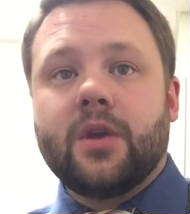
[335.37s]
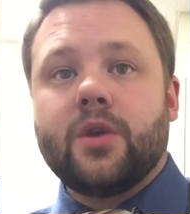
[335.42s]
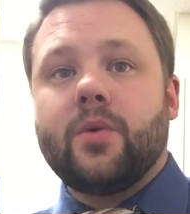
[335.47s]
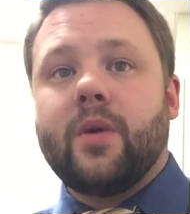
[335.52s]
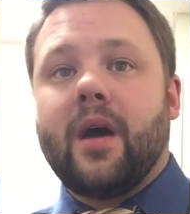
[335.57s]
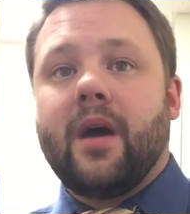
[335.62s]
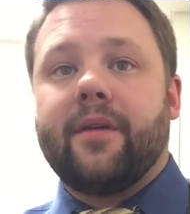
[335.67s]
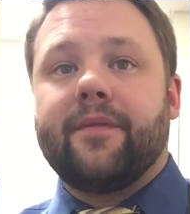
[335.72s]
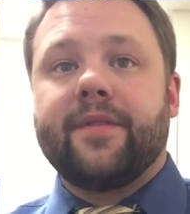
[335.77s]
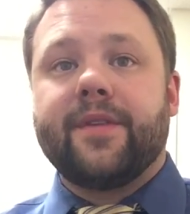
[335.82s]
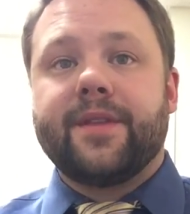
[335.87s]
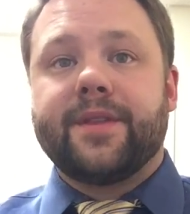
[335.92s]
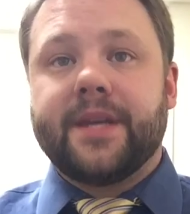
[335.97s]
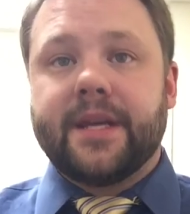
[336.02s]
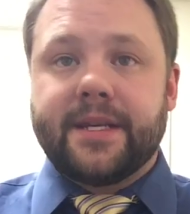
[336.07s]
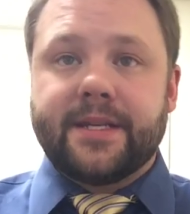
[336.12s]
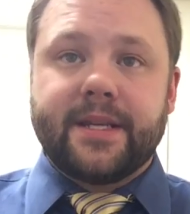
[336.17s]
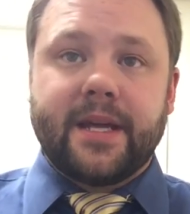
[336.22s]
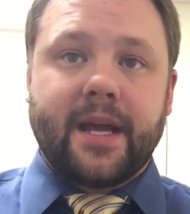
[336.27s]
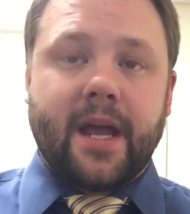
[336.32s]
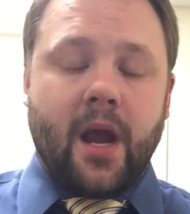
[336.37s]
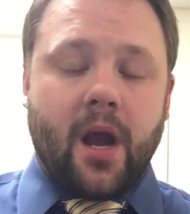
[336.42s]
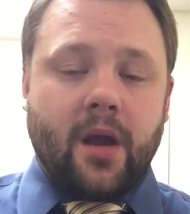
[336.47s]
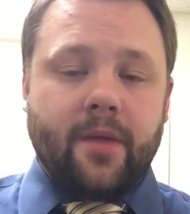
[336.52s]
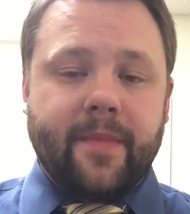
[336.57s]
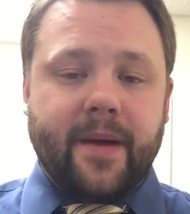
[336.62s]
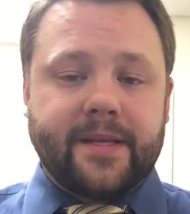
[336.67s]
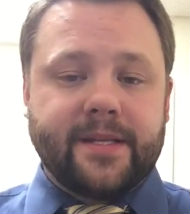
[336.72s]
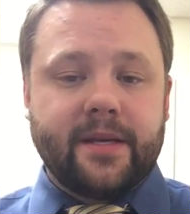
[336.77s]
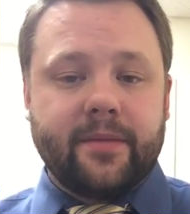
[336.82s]
You have The Things They
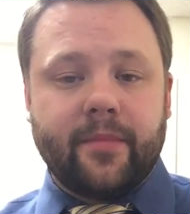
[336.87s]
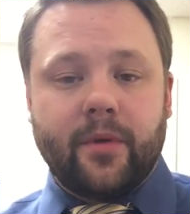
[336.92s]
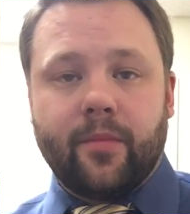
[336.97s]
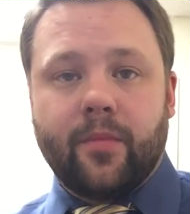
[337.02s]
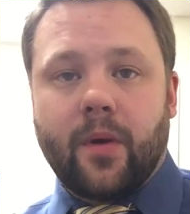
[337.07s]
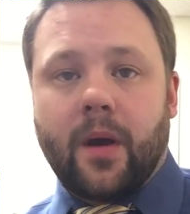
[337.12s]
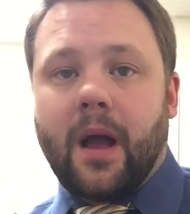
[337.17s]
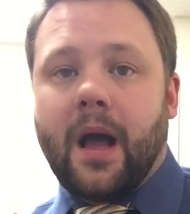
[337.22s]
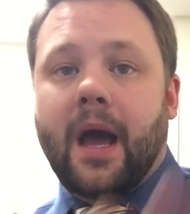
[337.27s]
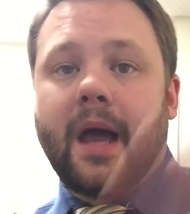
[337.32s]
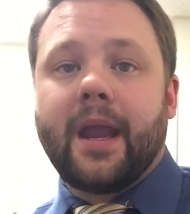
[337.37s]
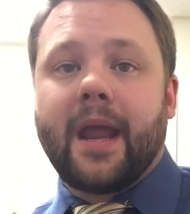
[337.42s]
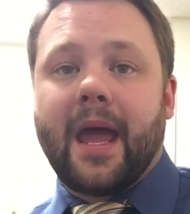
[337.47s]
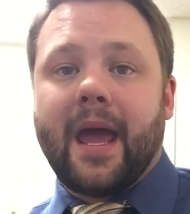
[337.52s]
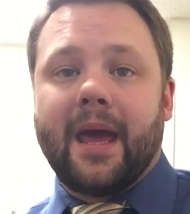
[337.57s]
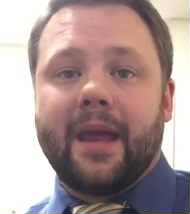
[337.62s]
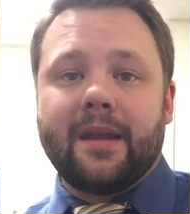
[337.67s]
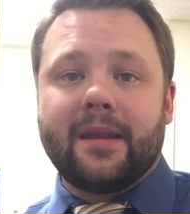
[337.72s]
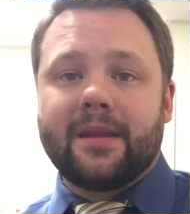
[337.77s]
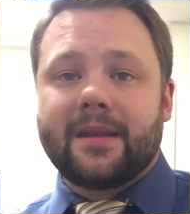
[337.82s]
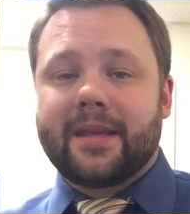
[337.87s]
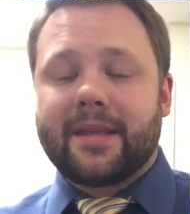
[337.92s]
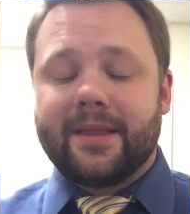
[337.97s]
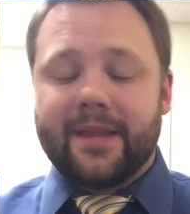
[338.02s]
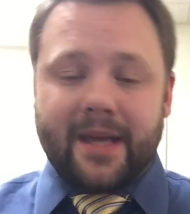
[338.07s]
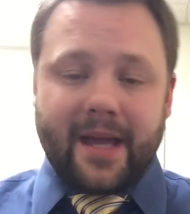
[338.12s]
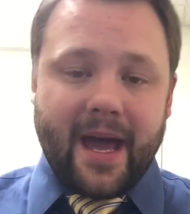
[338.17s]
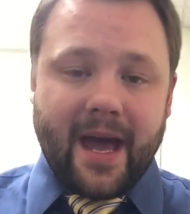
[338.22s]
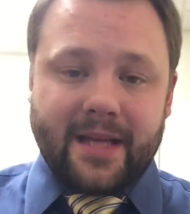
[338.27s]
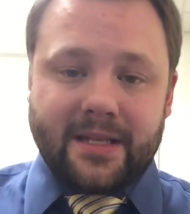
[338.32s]
Carried by Tim O'Brien and
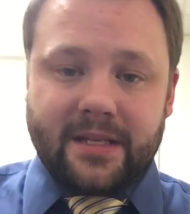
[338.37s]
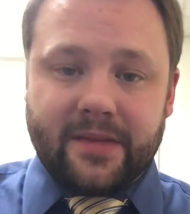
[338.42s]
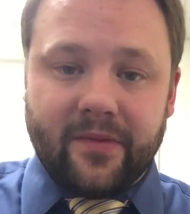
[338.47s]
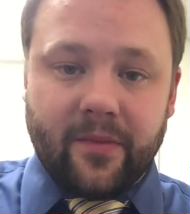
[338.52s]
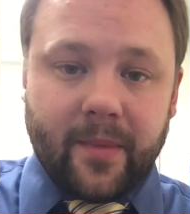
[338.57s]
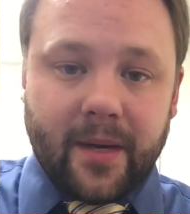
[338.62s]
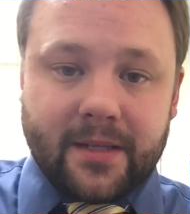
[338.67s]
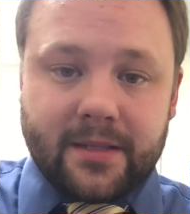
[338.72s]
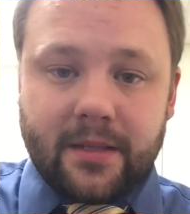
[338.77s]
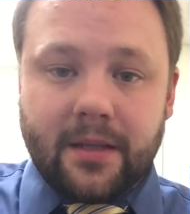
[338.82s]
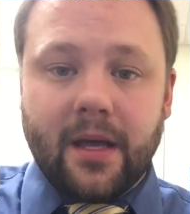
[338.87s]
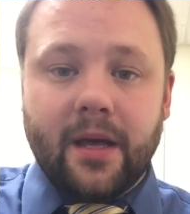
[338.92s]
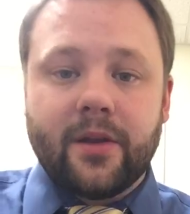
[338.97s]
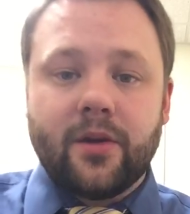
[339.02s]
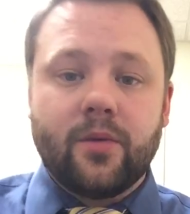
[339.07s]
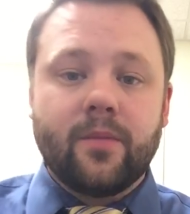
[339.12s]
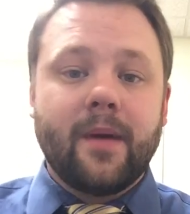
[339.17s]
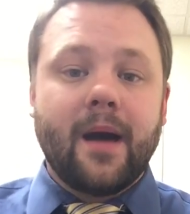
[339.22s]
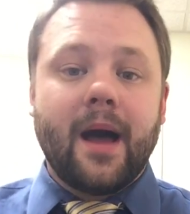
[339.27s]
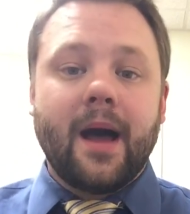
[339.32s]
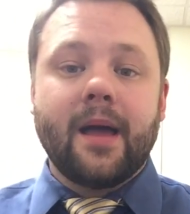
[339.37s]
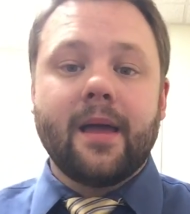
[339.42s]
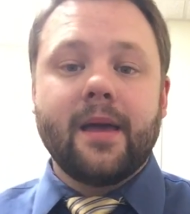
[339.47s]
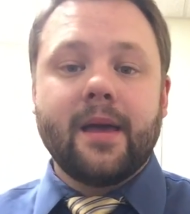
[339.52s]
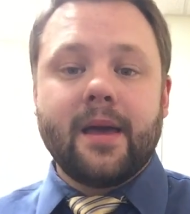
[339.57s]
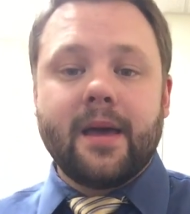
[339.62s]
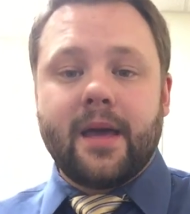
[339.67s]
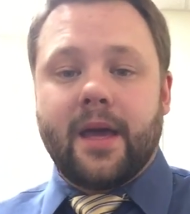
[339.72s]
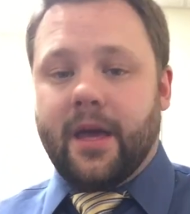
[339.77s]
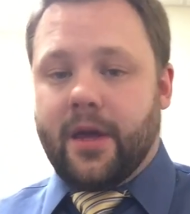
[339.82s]
The Cask of Amontillado by
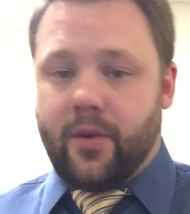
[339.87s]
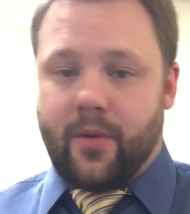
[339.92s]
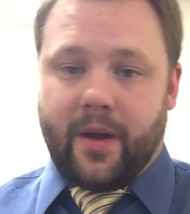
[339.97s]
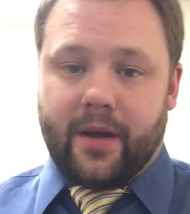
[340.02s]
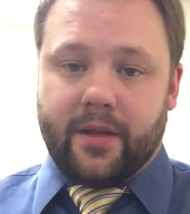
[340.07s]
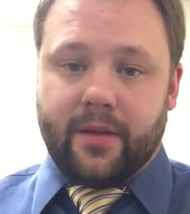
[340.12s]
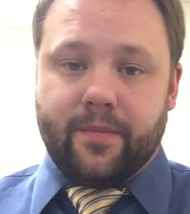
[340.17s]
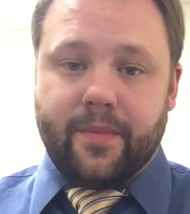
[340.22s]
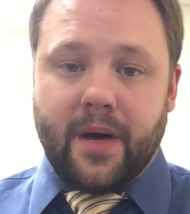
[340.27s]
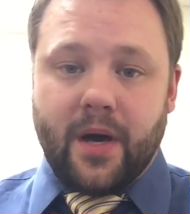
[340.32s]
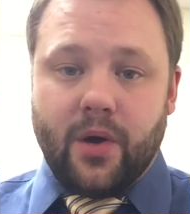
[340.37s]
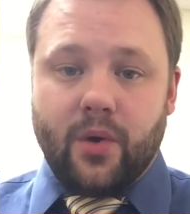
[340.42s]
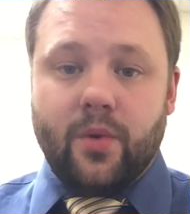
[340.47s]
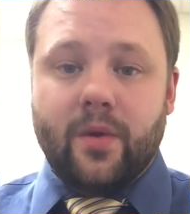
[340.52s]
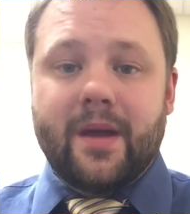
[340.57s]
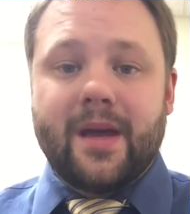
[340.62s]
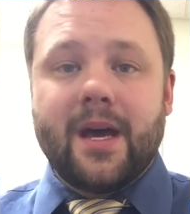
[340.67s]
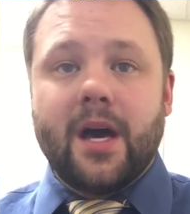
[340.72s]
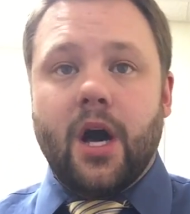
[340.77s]
Edgar Allan Poe.